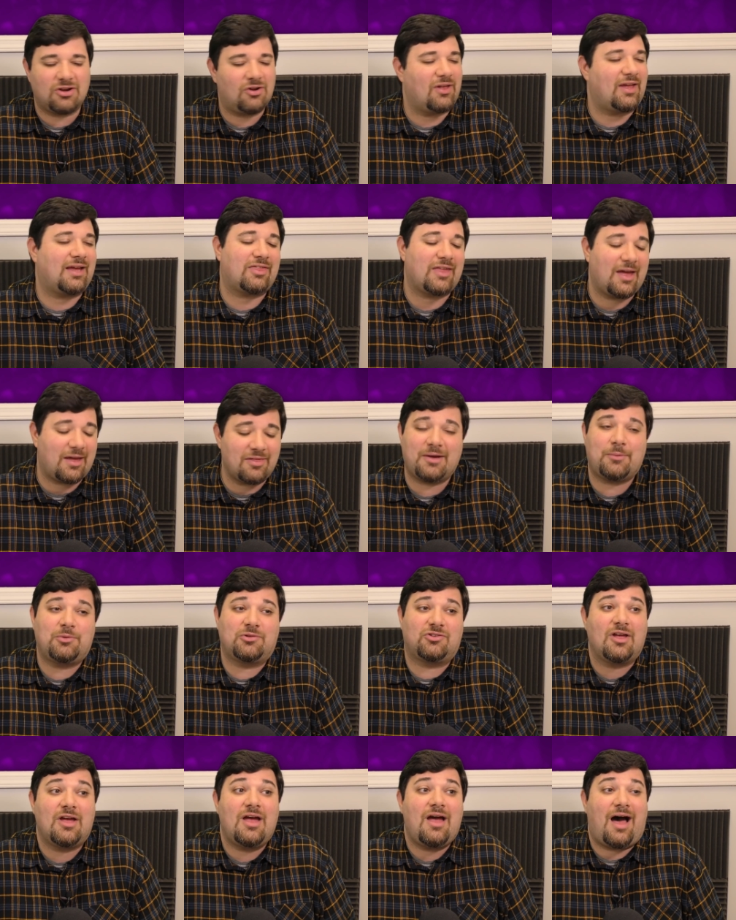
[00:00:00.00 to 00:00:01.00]
You know, like that
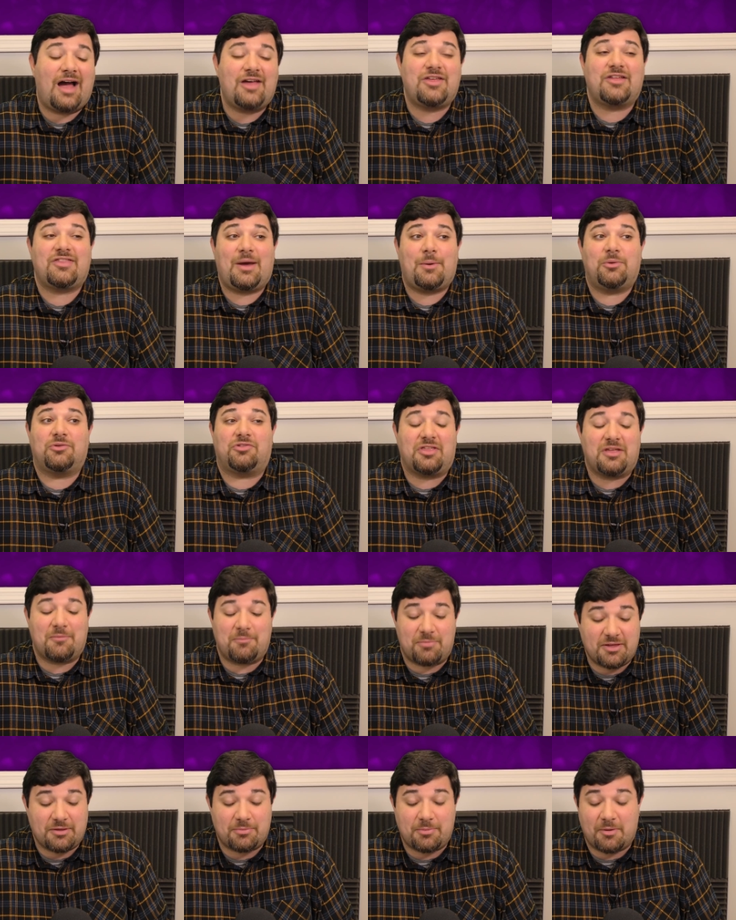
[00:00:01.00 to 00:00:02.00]
was, I think that was
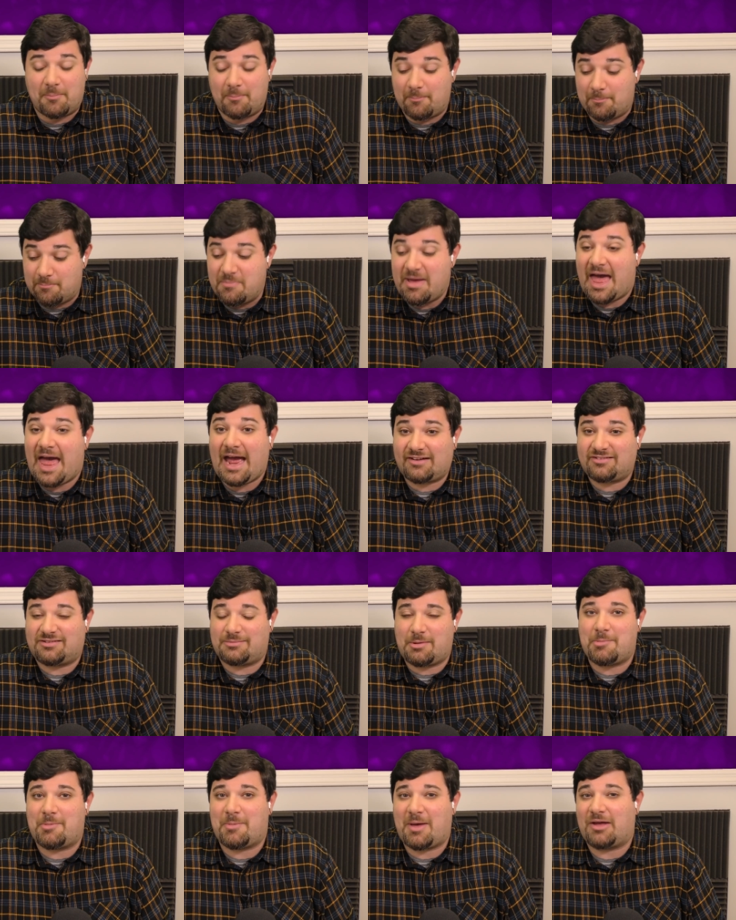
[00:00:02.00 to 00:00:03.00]
the
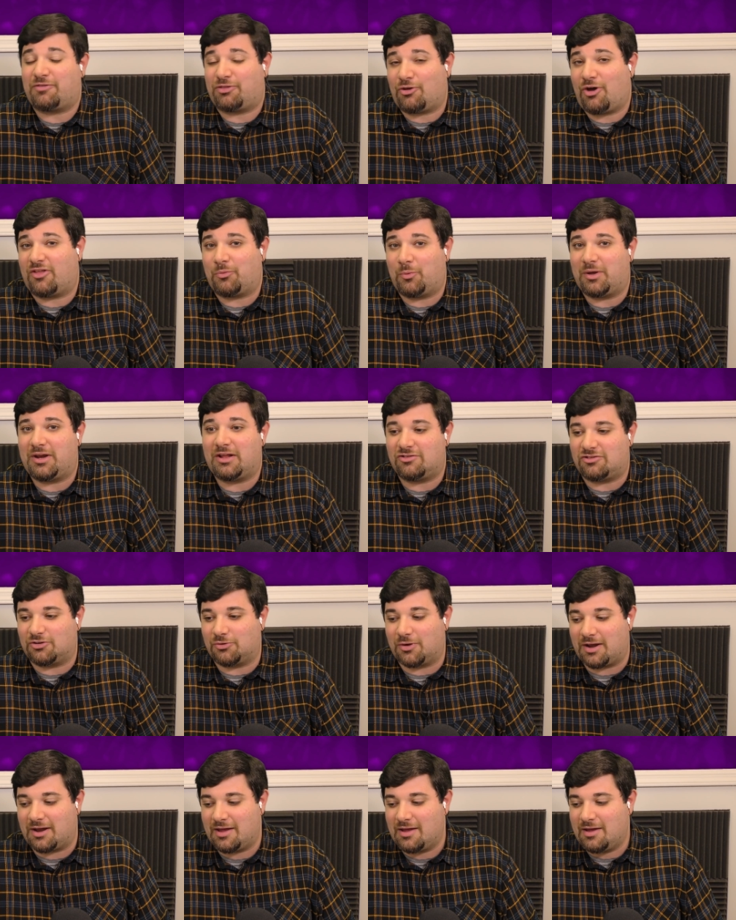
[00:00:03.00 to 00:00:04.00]
maximum amount of thought that went
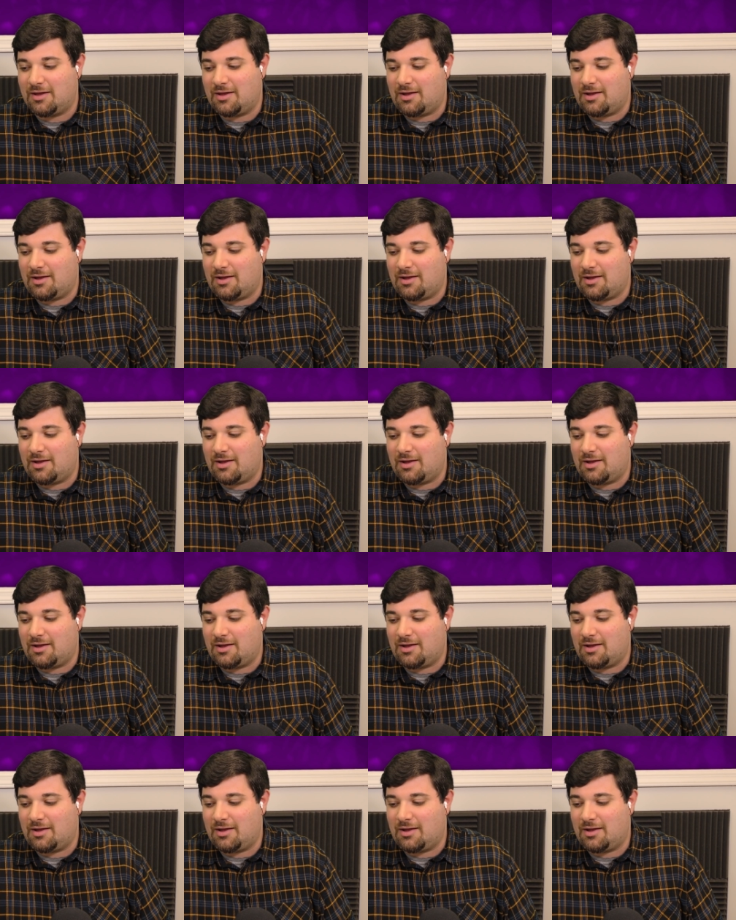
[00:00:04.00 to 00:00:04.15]
into it.